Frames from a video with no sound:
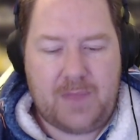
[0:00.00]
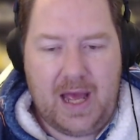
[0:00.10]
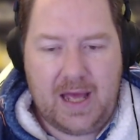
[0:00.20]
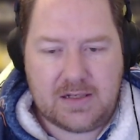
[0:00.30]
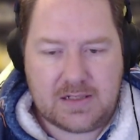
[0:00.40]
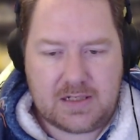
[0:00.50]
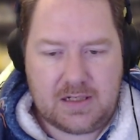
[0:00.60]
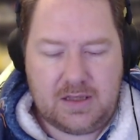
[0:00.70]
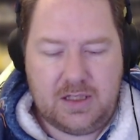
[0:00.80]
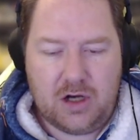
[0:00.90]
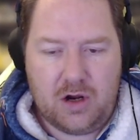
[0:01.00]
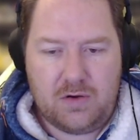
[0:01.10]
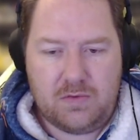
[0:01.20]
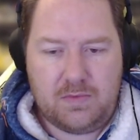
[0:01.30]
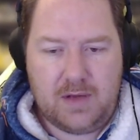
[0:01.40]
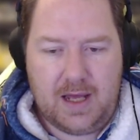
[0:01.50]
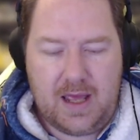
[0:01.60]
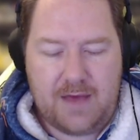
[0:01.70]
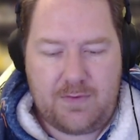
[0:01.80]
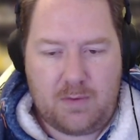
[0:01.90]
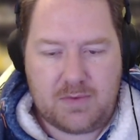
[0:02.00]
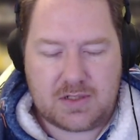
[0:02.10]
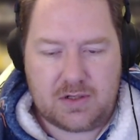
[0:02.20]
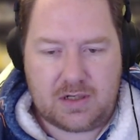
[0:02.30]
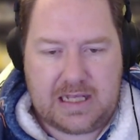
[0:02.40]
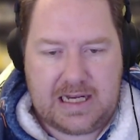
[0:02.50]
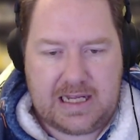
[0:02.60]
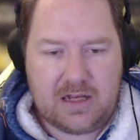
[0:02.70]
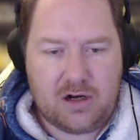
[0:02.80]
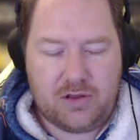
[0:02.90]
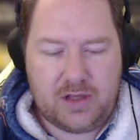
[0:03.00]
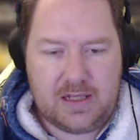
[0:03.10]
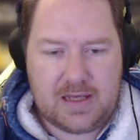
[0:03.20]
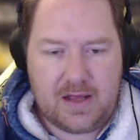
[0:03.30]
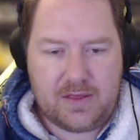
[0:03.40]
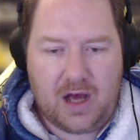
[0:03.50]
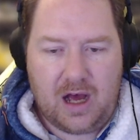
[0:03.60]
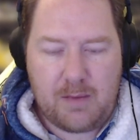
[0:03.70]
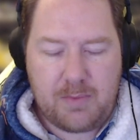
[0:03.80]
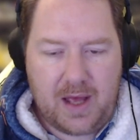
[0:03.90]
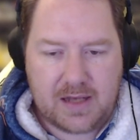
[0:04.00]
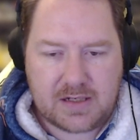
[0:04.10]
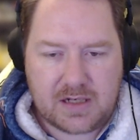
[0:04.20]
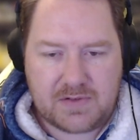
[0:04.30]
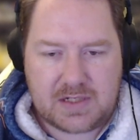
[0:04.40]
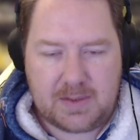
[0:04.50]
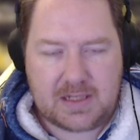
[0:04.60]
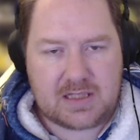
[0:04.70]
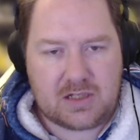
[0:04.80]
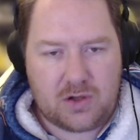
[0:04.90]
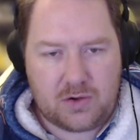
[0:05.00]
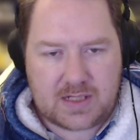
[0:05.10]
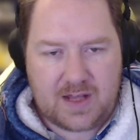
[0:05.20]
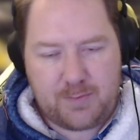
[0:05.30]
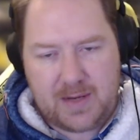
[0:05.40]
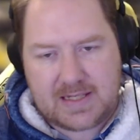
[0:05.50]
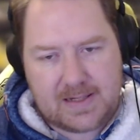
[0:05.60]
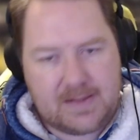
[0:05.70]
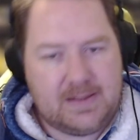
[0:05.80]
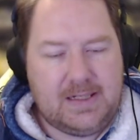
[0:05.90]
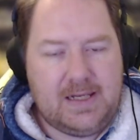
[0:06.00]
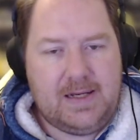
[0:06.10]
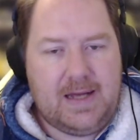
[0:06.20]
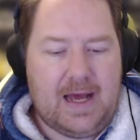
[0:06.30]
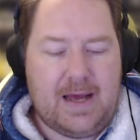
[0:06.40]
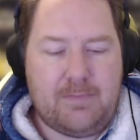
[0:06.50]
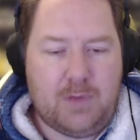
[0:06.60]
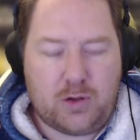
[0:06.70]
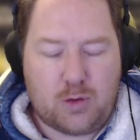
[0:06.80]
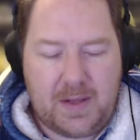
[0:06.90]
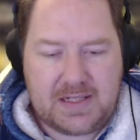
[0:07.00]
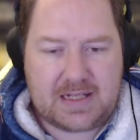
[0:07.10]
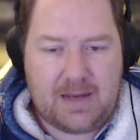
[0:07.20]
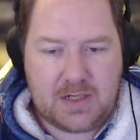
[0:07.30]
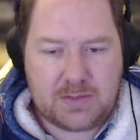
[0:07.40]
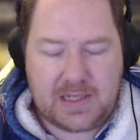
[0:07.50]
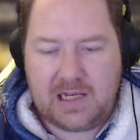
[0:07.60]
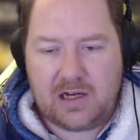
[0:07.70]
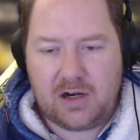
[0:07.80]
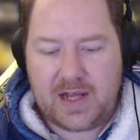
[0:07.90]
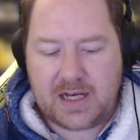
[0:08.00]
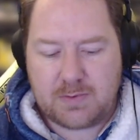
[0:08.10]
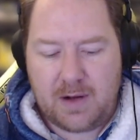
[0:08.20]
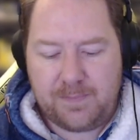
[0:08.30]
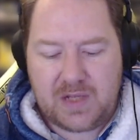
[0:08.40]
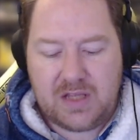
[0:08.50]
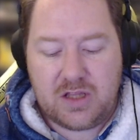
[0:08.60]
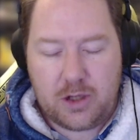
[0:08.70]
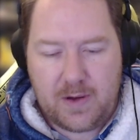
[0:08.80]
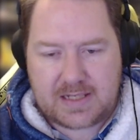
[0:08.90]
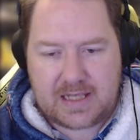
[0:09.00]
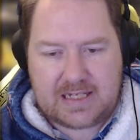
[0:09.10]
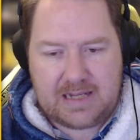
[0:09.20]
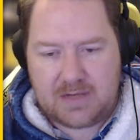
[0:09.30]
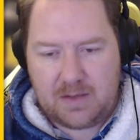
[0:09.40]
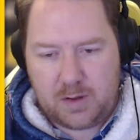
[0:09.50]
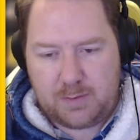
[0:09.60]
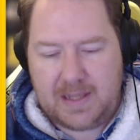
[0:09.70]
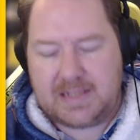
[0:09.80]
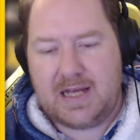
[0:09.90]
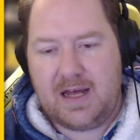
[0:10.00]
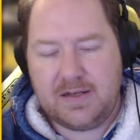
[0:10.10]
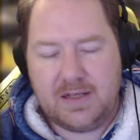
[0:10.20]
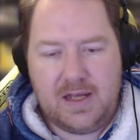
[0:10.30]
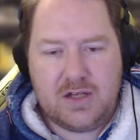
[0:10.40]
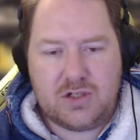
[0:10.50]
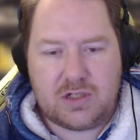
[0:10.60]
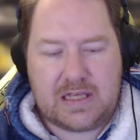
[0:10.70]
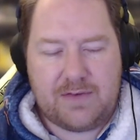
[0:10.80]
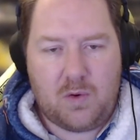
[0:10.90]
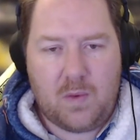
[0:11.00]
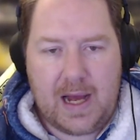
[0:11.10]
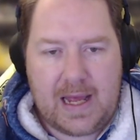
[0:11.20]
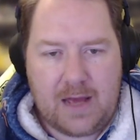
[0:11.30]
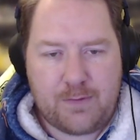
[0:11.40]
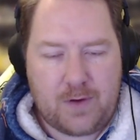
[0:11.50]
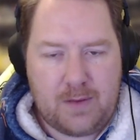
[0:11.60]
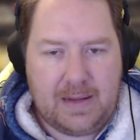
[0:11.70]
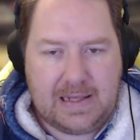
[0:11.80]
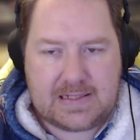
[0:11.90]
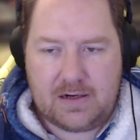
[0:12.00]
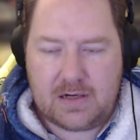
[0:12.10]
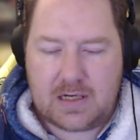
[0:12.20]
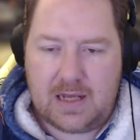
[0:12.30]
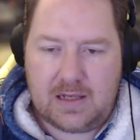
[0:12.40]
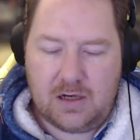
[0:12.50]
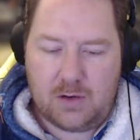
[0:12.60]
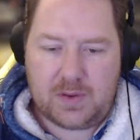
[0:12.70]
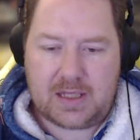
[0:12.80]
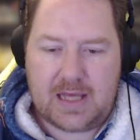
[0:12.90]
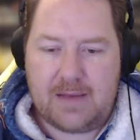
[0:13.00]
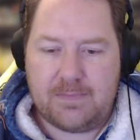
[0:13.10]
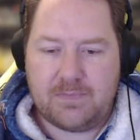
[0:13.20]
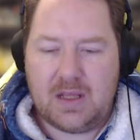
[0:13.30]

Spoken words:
and everyone was sort of getting in on the hype, and obviously because the Turtles love pizza, local pizza companies were getting in on that as well. In the US, they teamed up with Pizza Hut to give away a free pizza, with the game.